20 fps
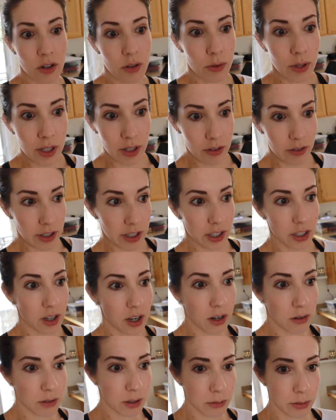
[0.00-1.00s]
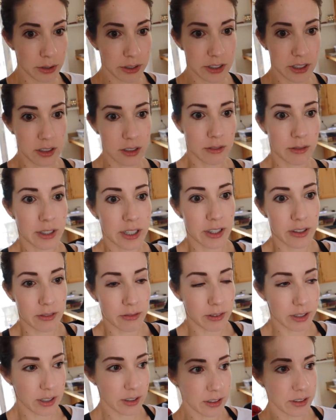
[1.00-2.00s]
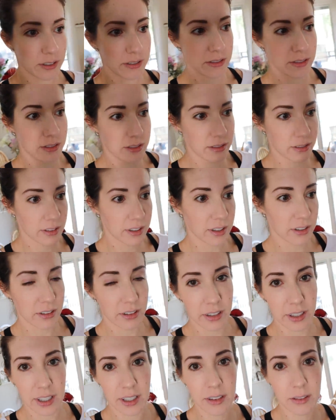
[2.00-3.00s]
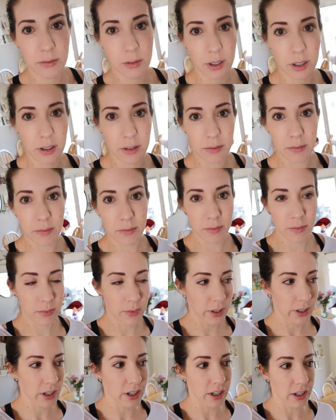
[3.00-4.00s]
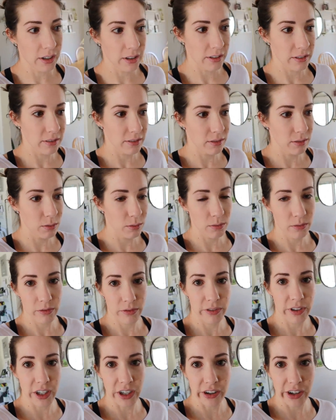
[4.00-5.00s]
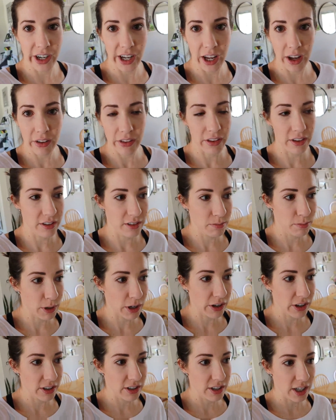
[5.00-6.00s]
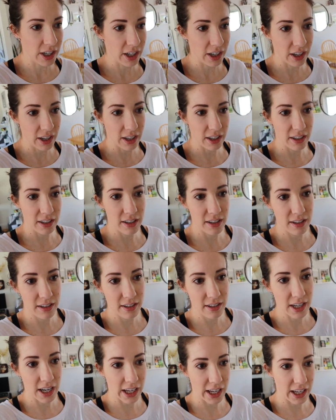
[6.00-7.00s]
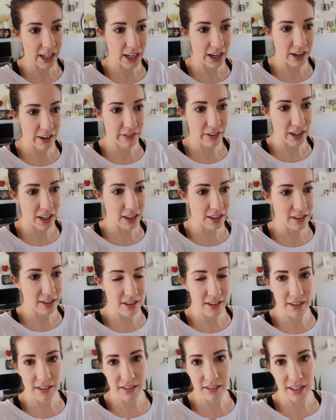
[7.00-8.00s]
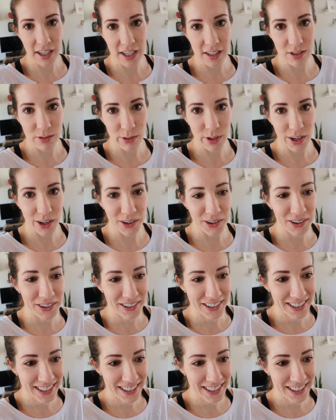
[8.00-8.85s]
So we don't really know what we're dealing with. We literally, we're figuring out this parenting and taking care of kids as we go.